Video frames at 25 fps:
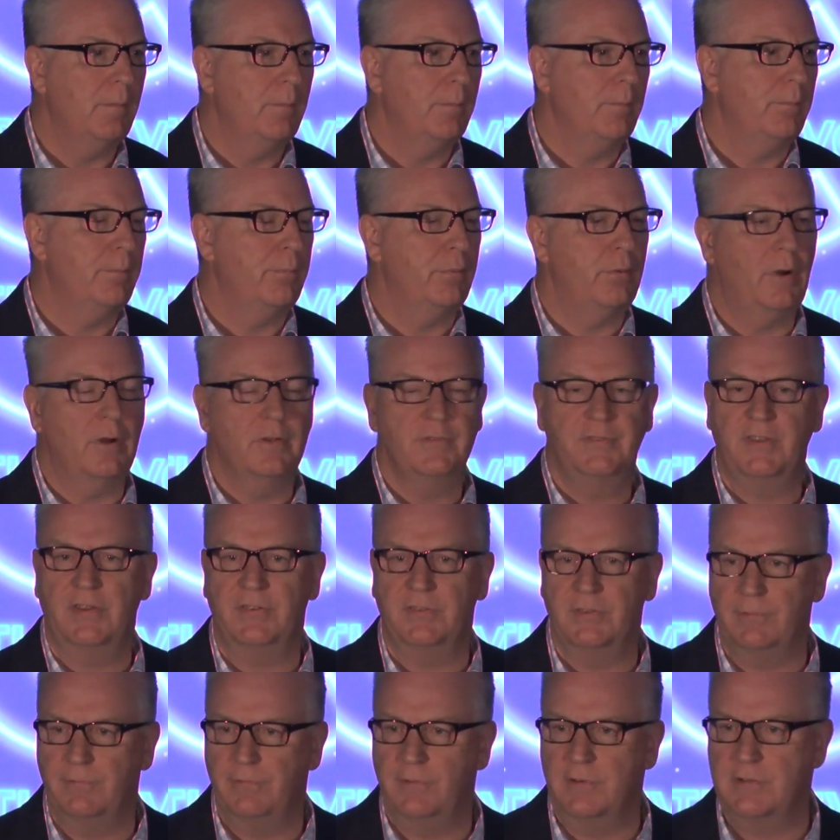process
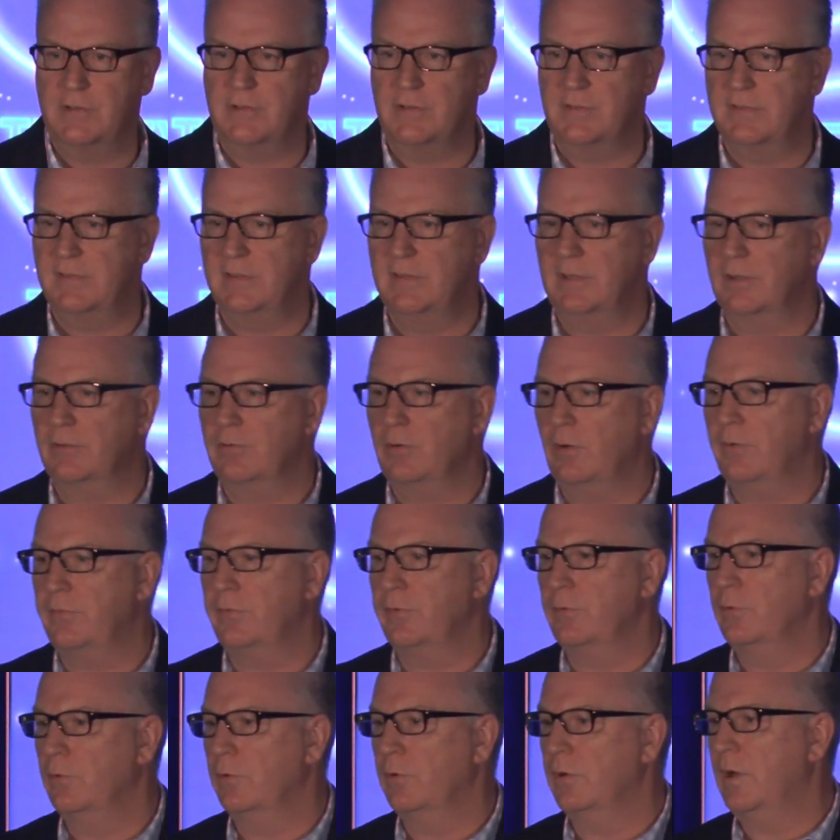efficiency across
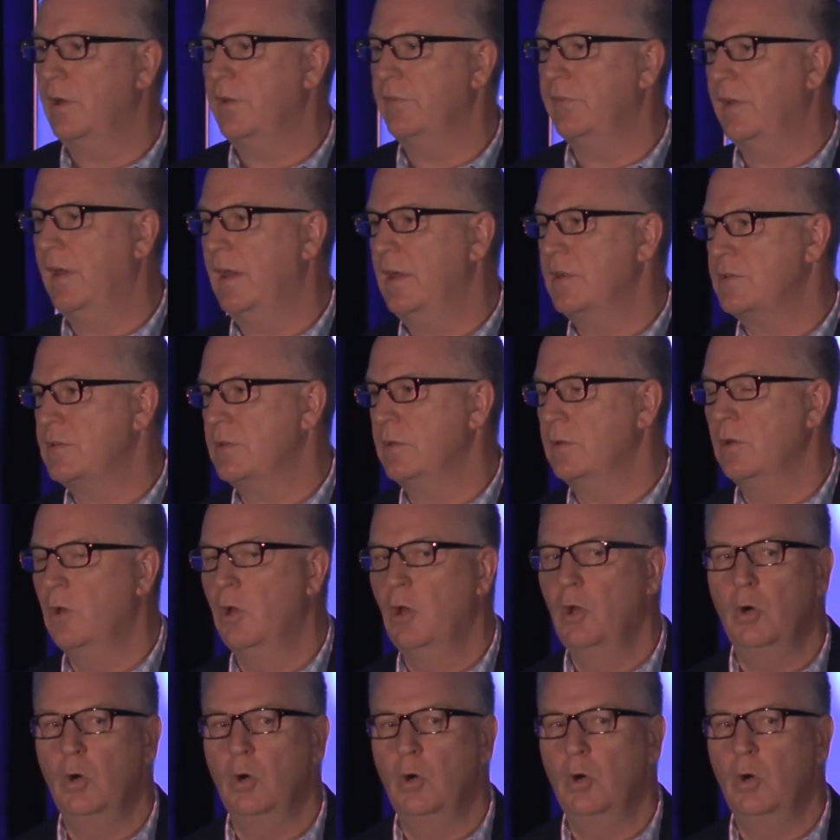an organisation,